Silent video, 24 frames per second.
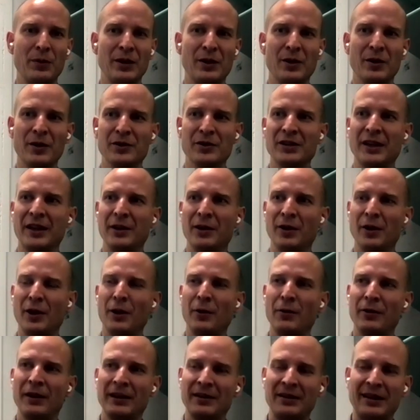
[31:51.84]
because I
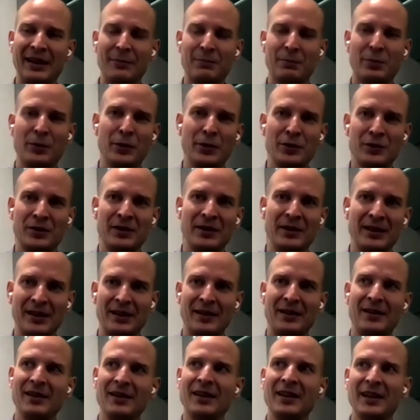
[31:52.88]
know that that person
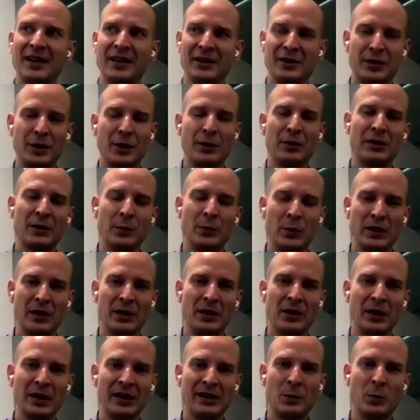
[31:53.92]
there is going to
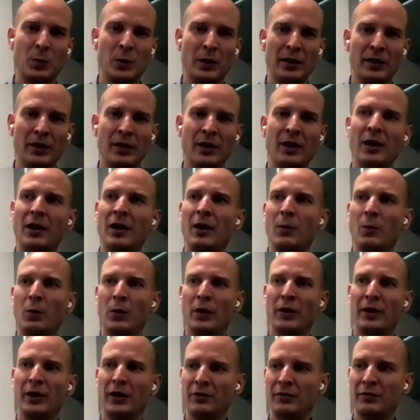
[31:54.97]
get a one
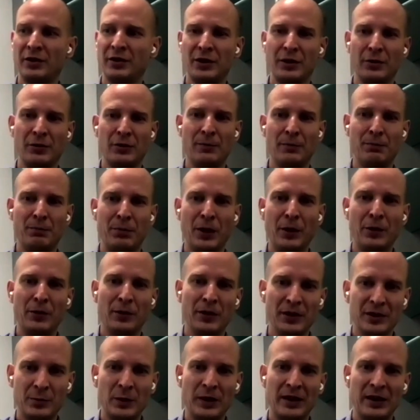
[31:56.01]
hundred euro
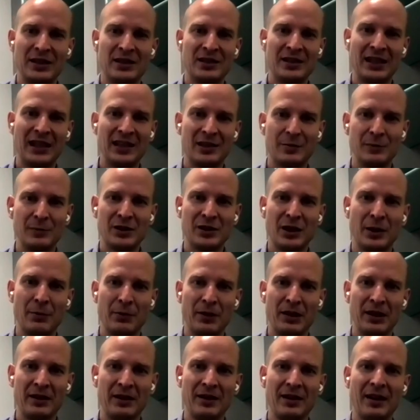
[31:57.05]
bonus when he sells me
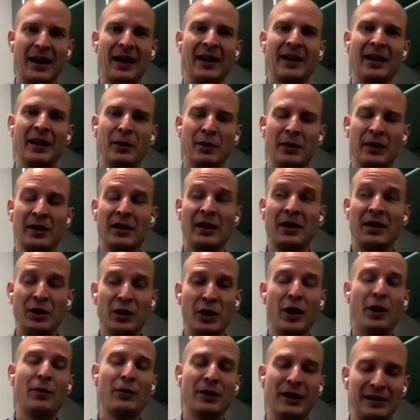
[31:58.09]
something. And I
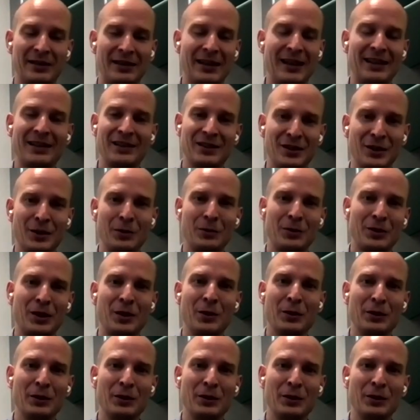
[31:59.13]
know that that is not